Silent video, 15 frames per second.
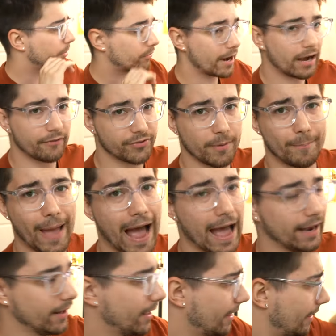But right off the
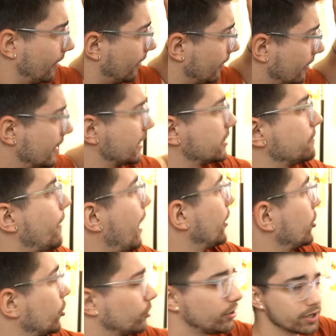bat, this
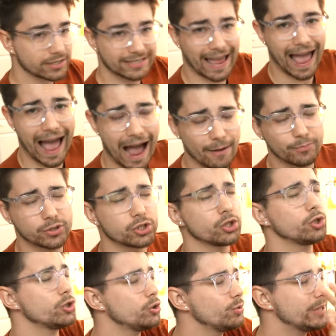monitor looks
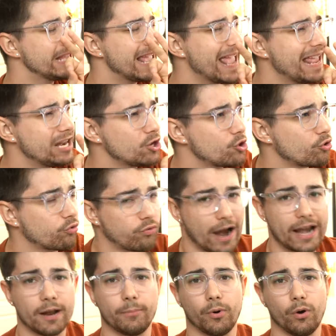absolutely
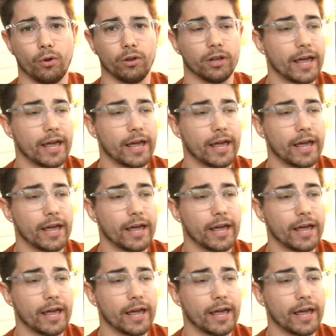incredible.